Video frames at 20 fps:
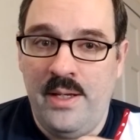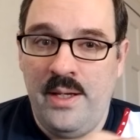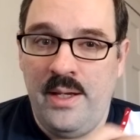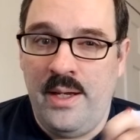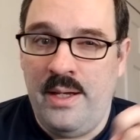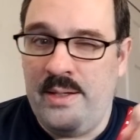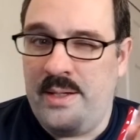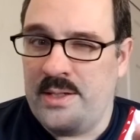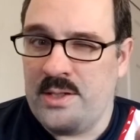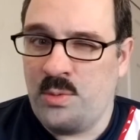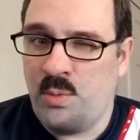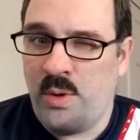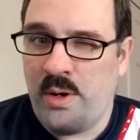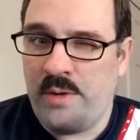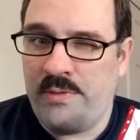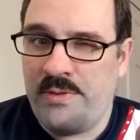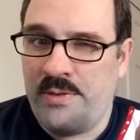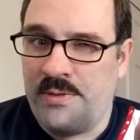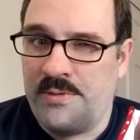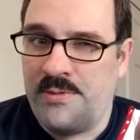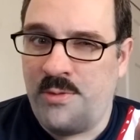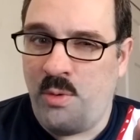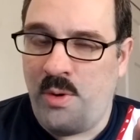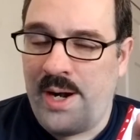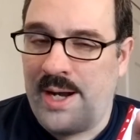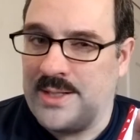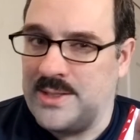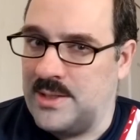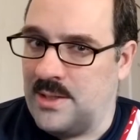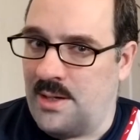It doesn't work for
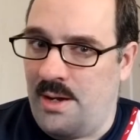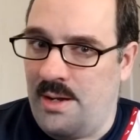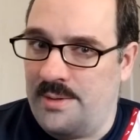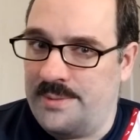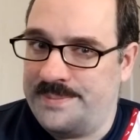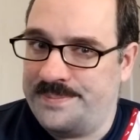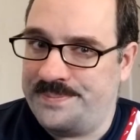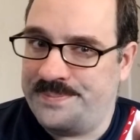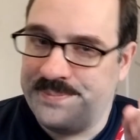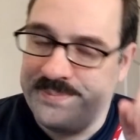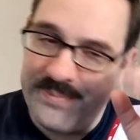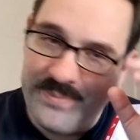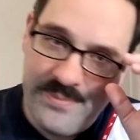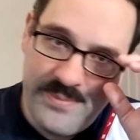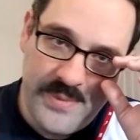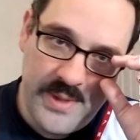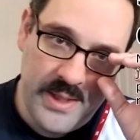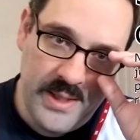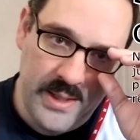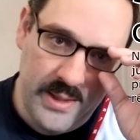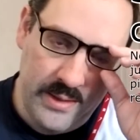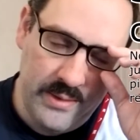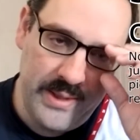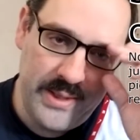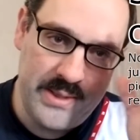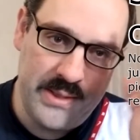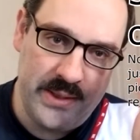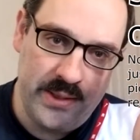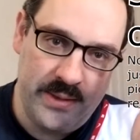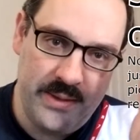Forex at all, at
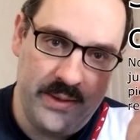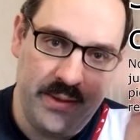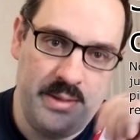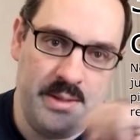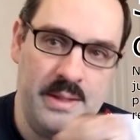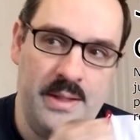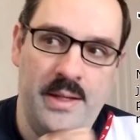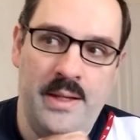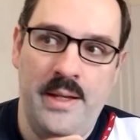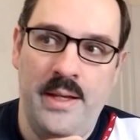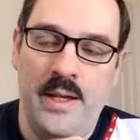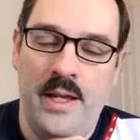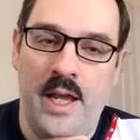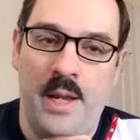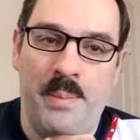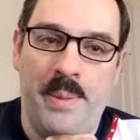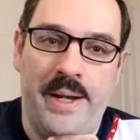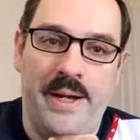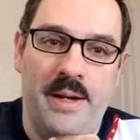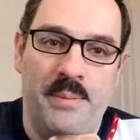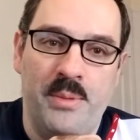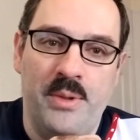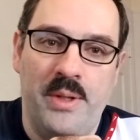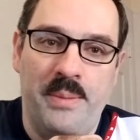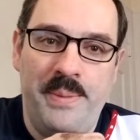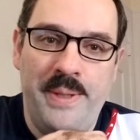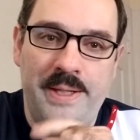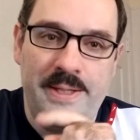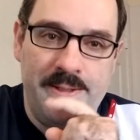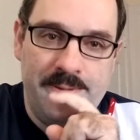least in my humble
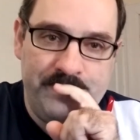opinion.